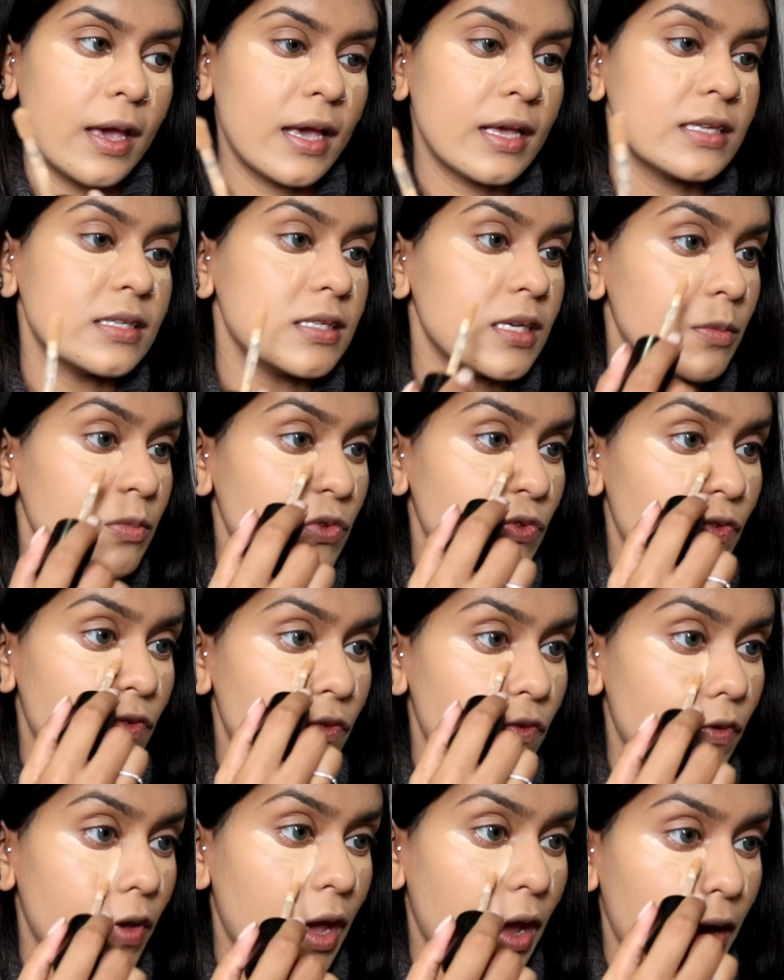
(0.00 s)
It seems
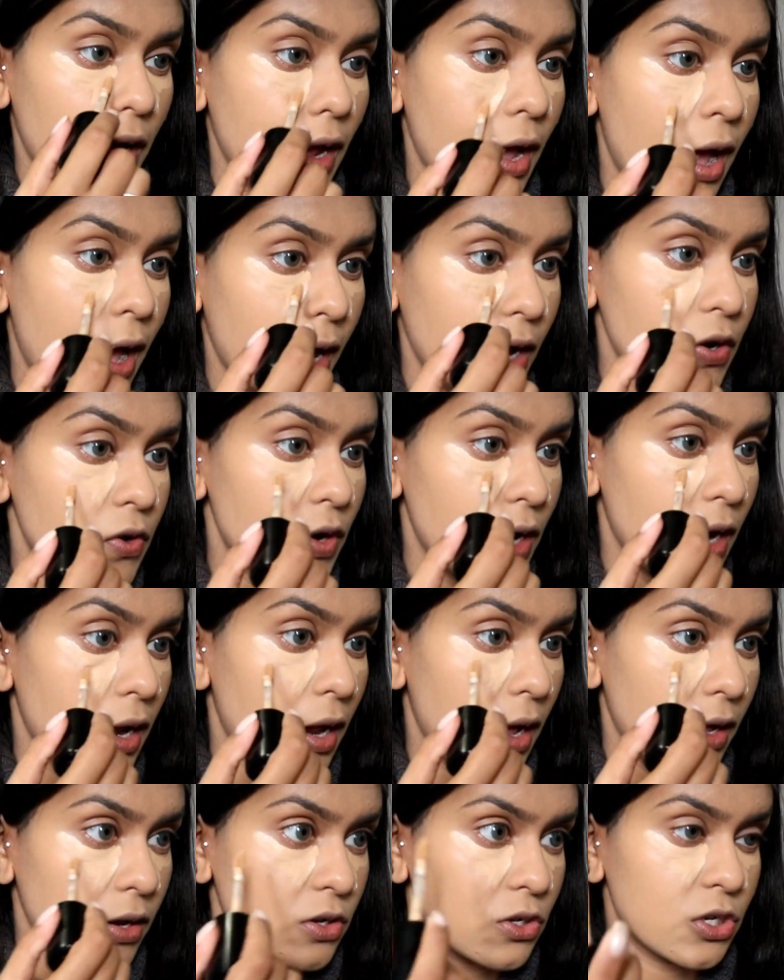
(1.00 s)
very
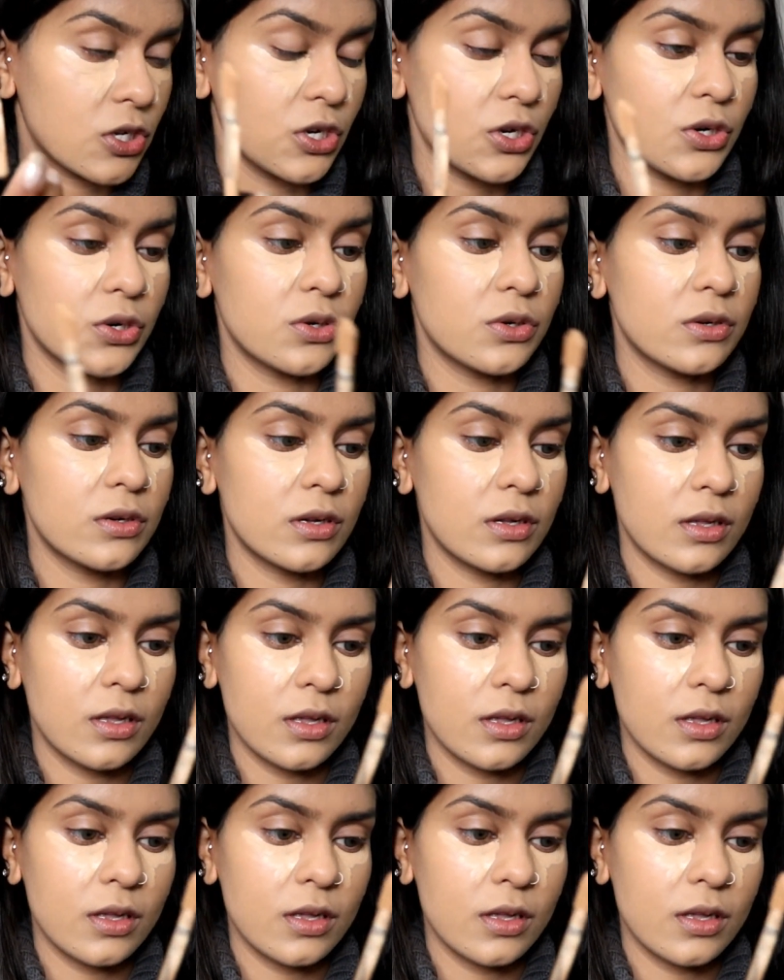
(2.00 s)
hydrating too.